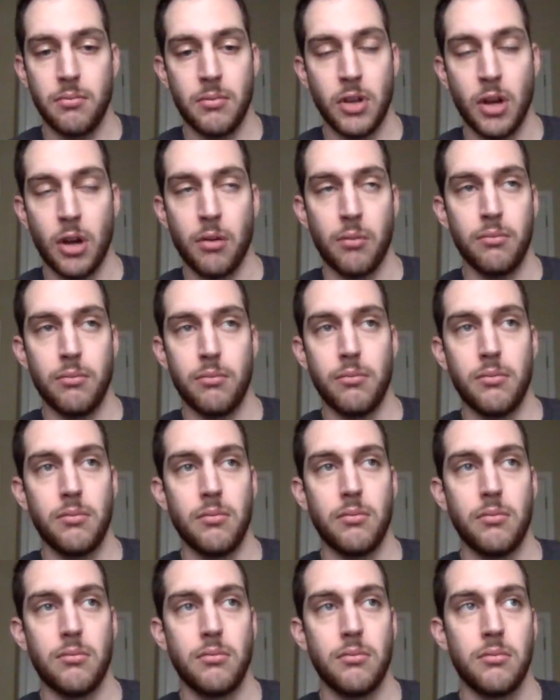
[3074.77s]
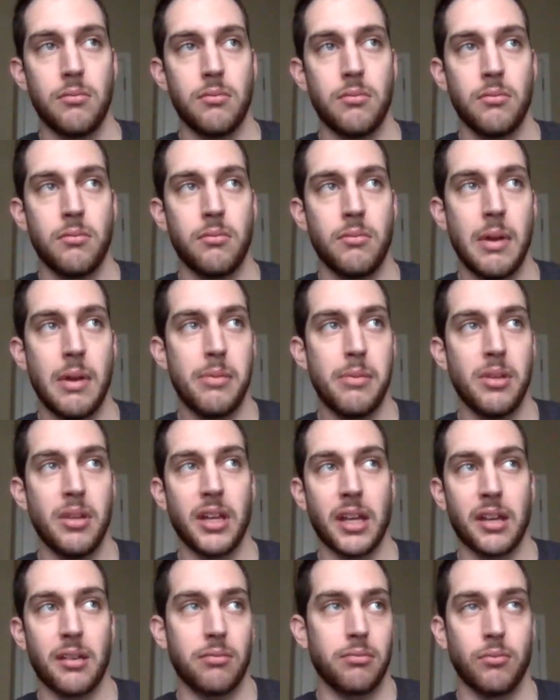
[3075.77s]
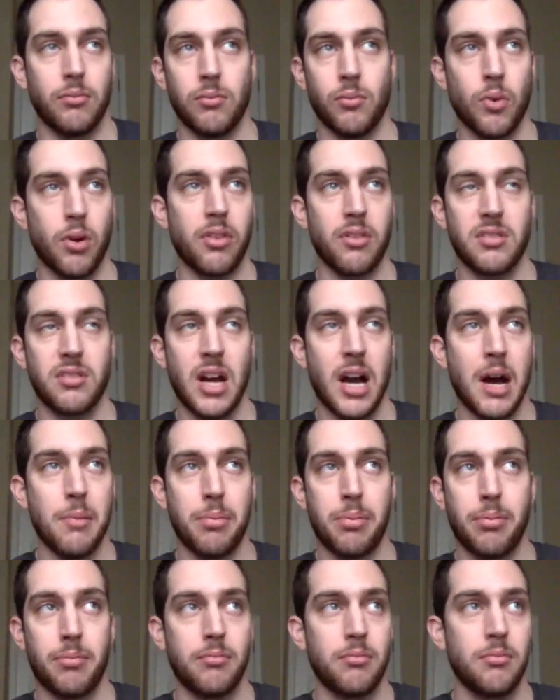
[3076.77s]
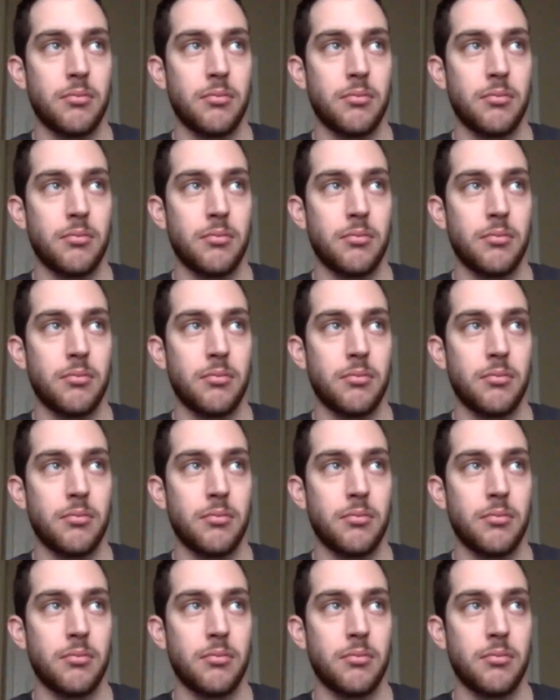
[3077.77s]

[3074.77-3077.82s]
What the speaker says: maybe like one of the top